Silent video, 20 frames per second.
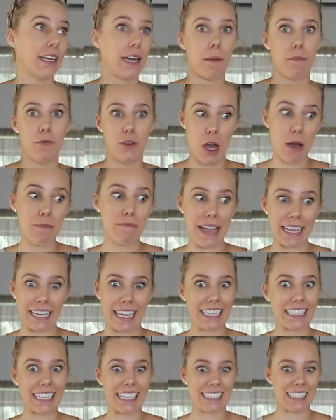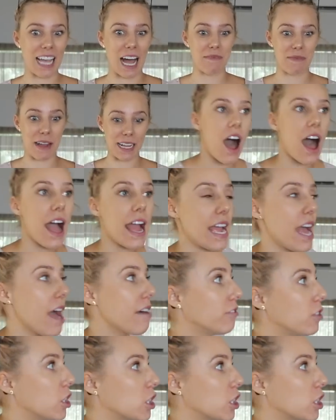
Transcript: and I'm not making this up. I have